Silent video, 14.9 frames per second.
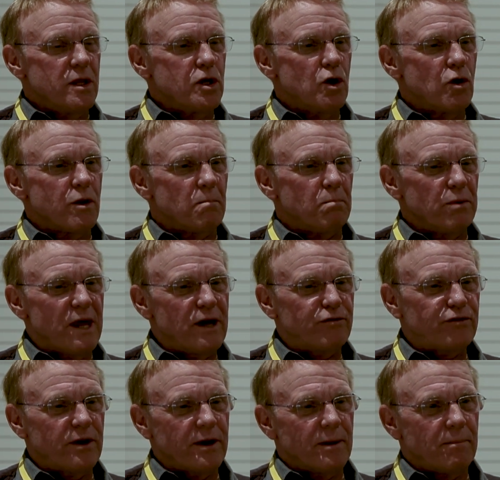You know, the
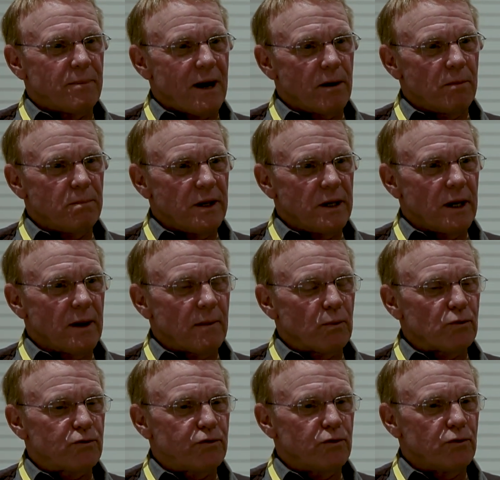blessing about being
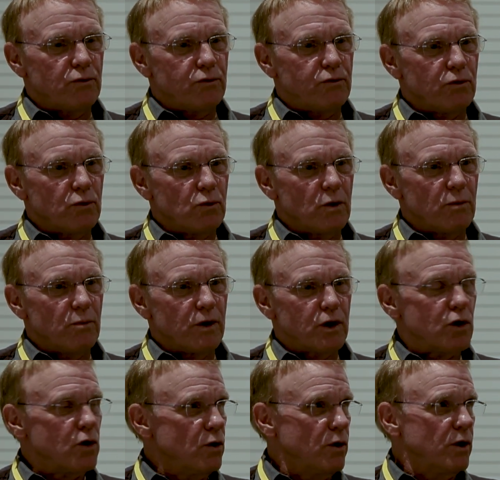able to do a
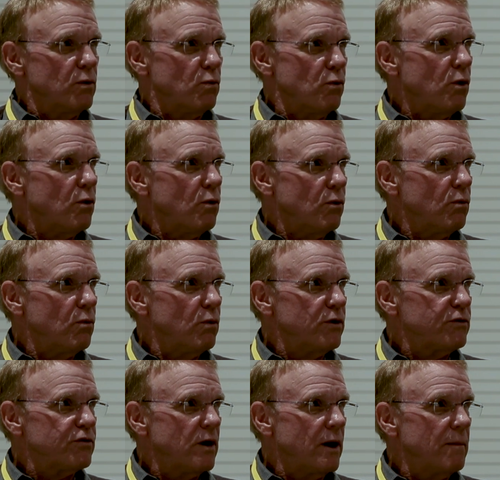recurring role,
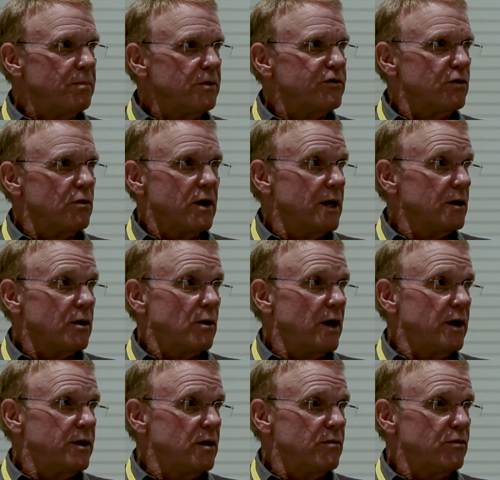which up until Halo I
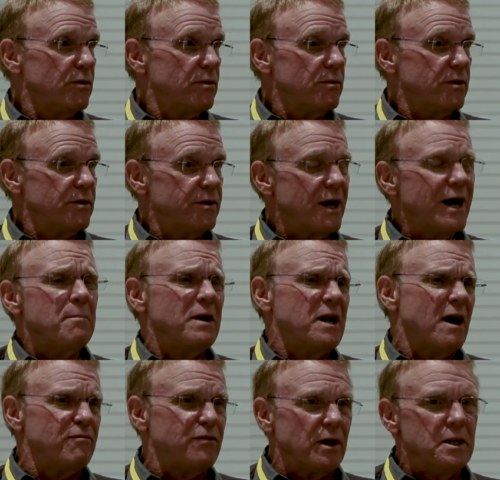had never done. I mean,
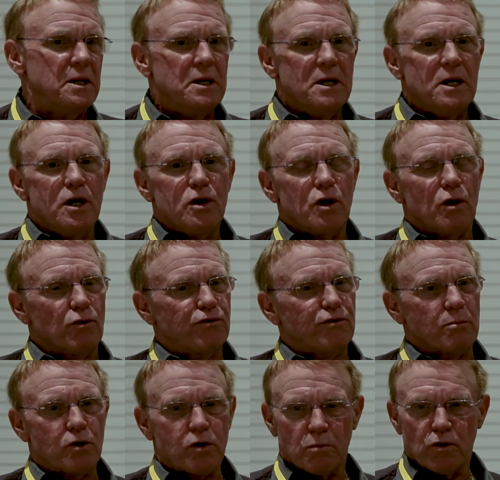I've done, you know,
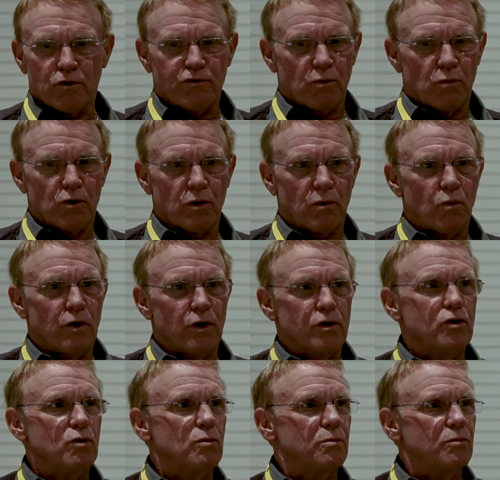some commercial work where
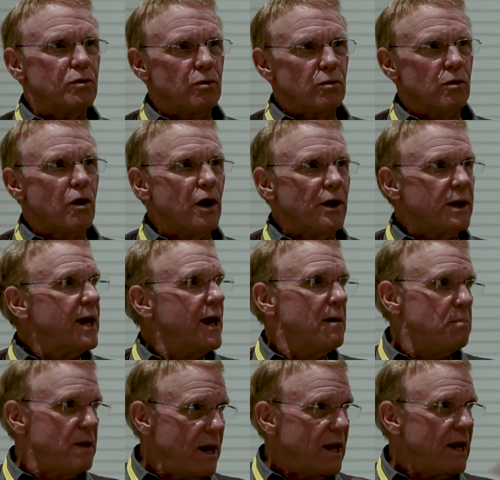you're on a
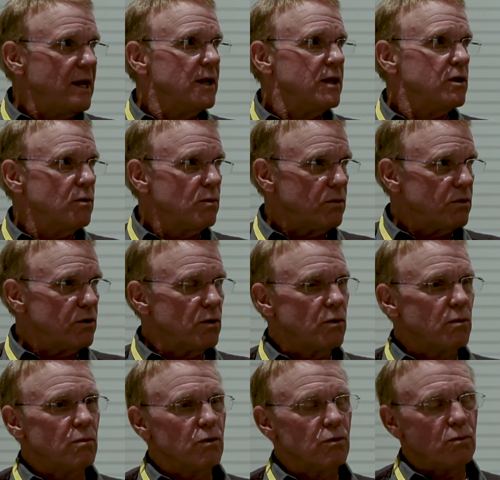campaign and you know,
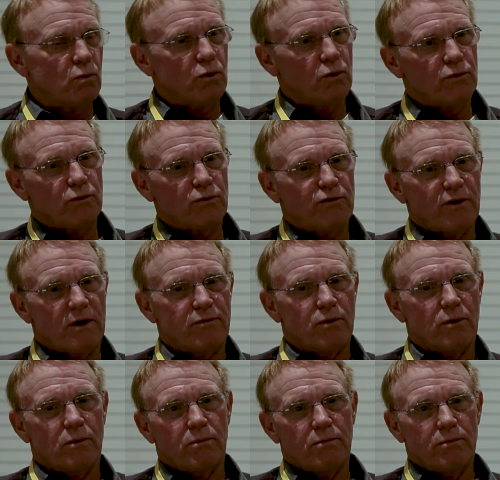we'll do
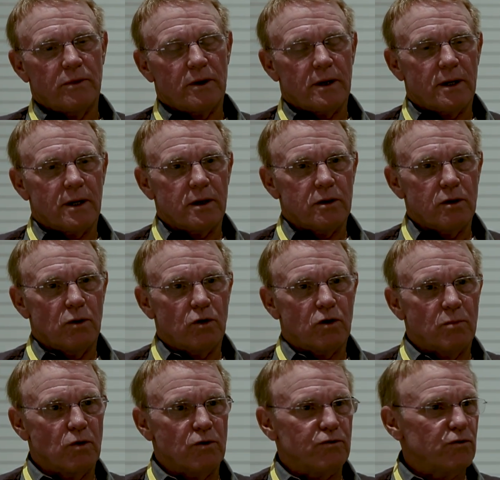several, you know,
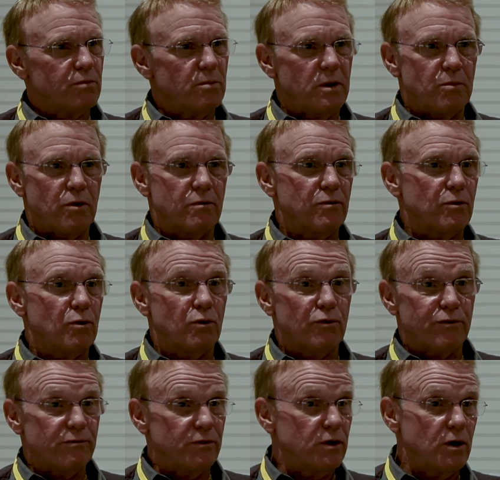commercials maybe over the
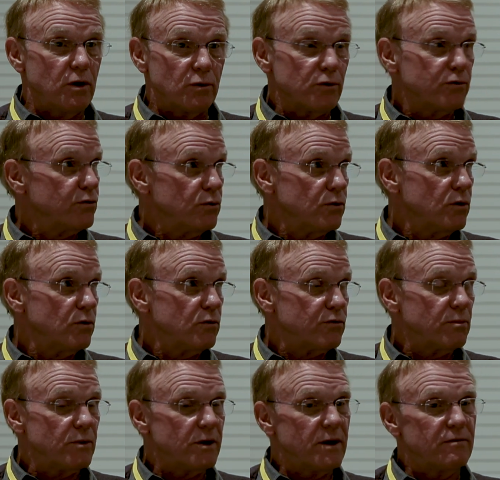course of a year or 2
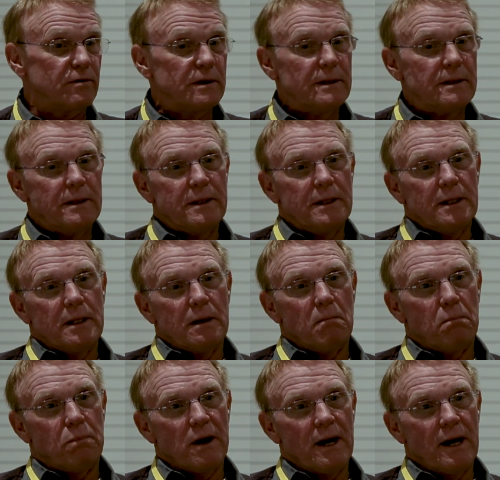years or whatever. Mm-hmm.
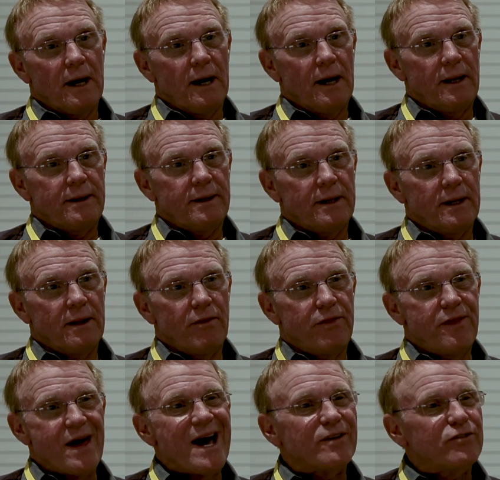But
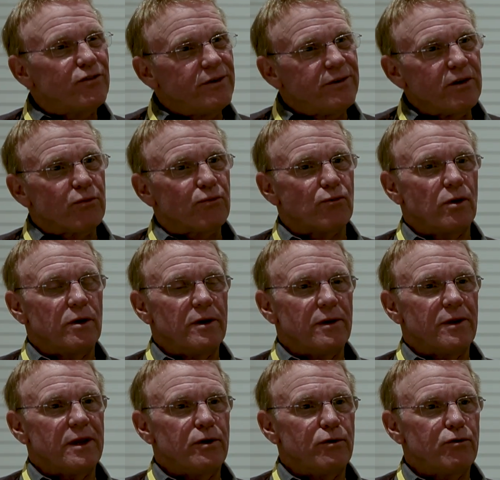that's
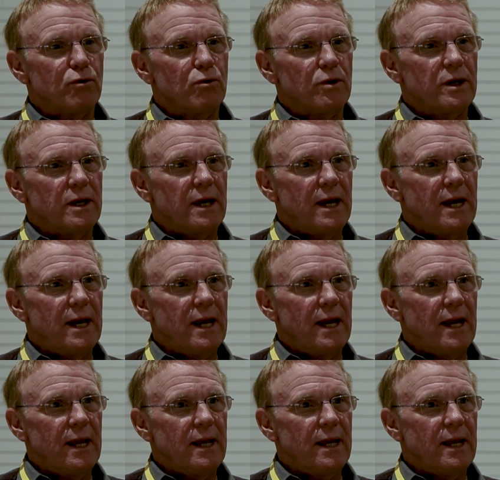different than doing
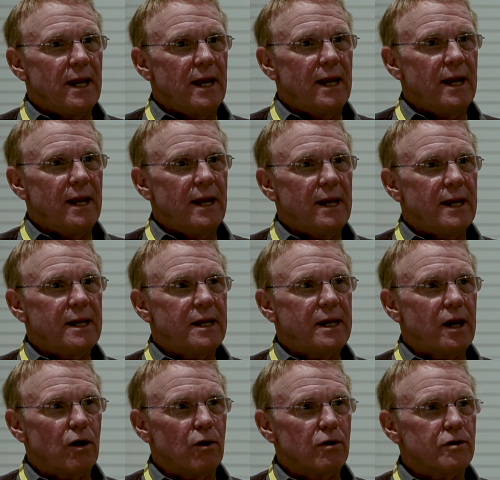a
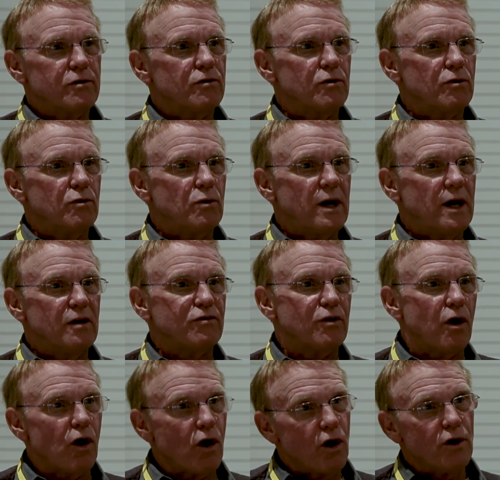character who has a
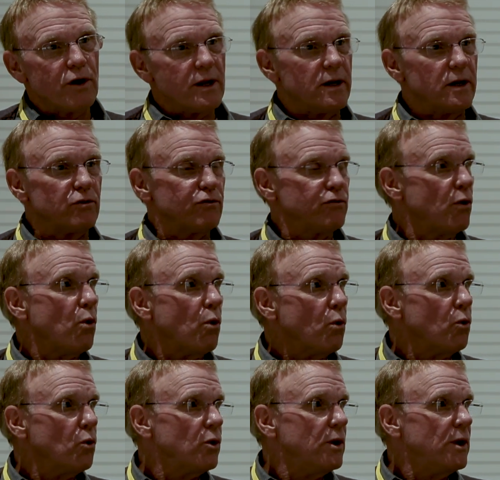heart and a
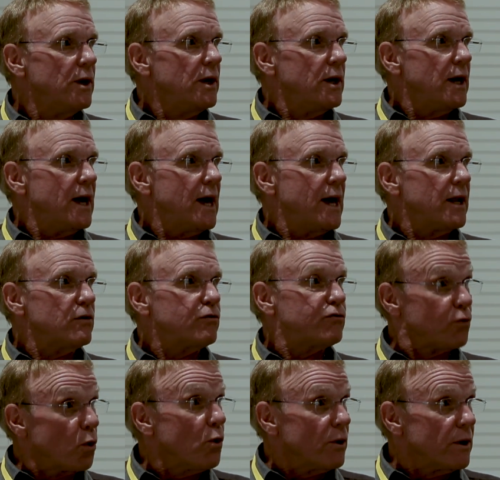soul mm-hmm. and a
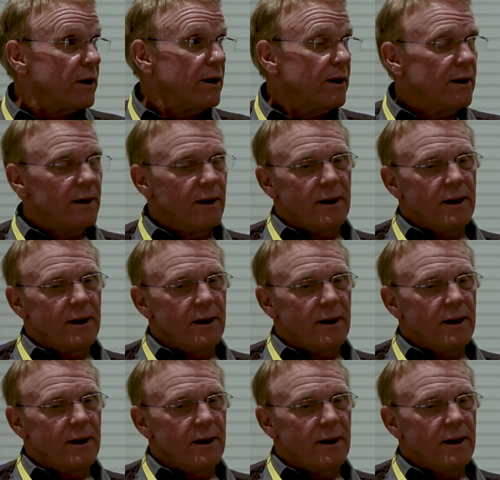story.